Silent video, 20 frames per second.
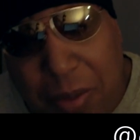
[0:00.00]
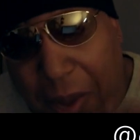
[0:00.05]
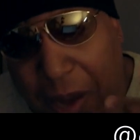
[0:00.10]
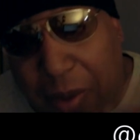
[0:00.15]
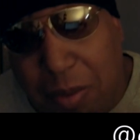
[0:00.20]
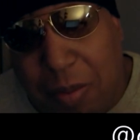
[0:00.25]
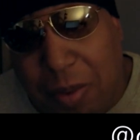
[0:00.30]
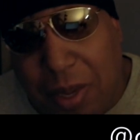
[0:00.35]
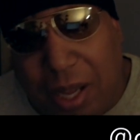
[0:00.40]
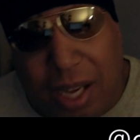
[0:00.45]
in the
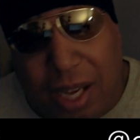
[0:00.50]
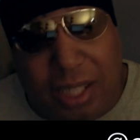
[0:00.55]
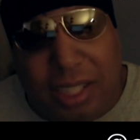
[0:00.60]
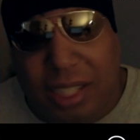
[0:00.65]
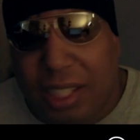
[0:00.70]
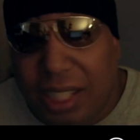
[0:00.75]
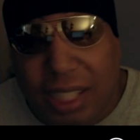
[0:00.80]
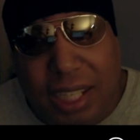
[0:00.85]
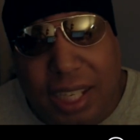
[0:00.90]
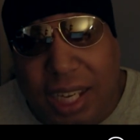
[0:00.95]
back of my
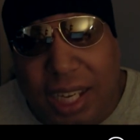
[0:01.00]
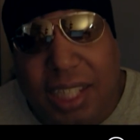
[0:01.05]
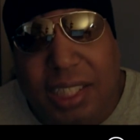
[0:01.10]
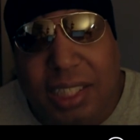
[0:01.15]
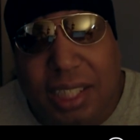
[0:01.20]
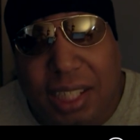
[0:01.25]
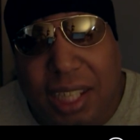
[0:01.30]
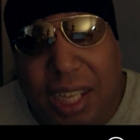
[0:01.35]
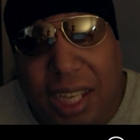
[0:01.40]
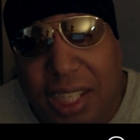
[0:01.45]
mind,
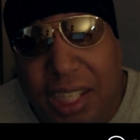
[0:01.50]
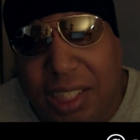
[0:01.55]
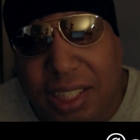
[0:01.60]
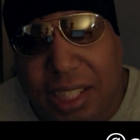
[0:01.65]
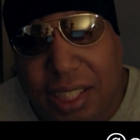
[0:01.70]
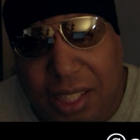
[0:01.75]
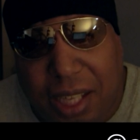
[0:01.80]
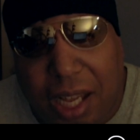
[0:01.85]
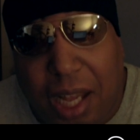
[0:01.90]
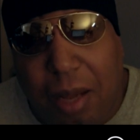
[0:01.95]
he's
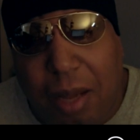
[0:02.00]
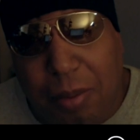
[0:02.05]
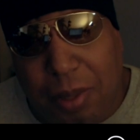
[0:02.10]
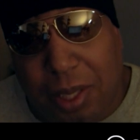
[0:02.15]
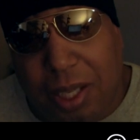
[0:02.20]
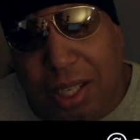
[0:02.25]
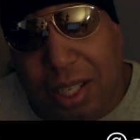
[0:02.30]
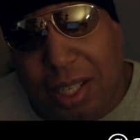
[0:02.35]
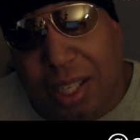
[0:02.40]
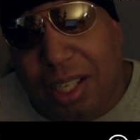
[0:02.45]
a
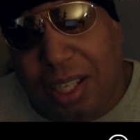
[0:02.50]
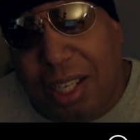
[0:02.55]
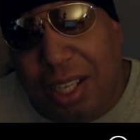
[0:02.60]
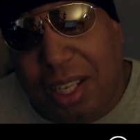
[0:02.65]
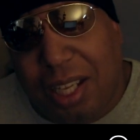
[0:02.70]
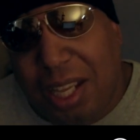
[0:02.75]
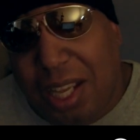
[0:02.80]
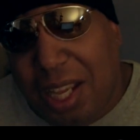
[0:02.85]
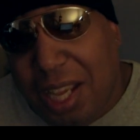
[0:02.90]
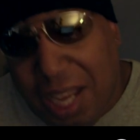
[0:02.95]
dummy.
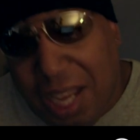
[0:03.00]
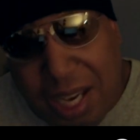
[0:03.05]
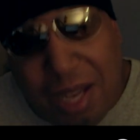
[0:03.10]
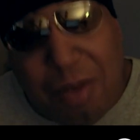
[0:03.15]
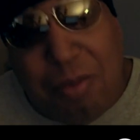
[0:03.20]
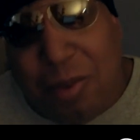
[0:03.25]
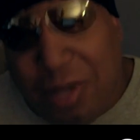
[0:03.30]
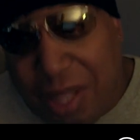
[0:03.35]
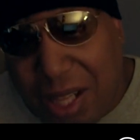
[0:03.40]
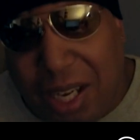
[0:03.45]
And I'm
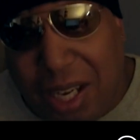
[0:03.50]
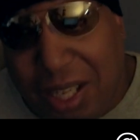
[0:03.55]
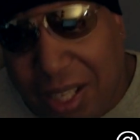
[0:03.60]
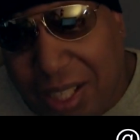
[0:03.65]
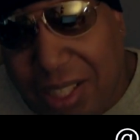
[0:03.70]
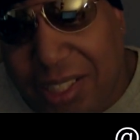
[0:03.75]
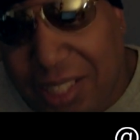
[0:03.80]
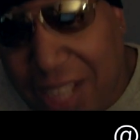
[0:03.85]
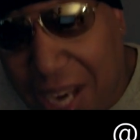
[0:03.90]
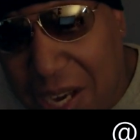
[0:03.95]
gonna
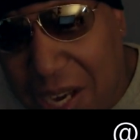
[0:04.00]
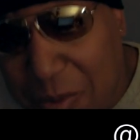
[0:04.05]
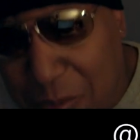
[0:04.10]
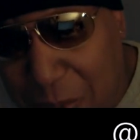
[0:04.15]
literally say in the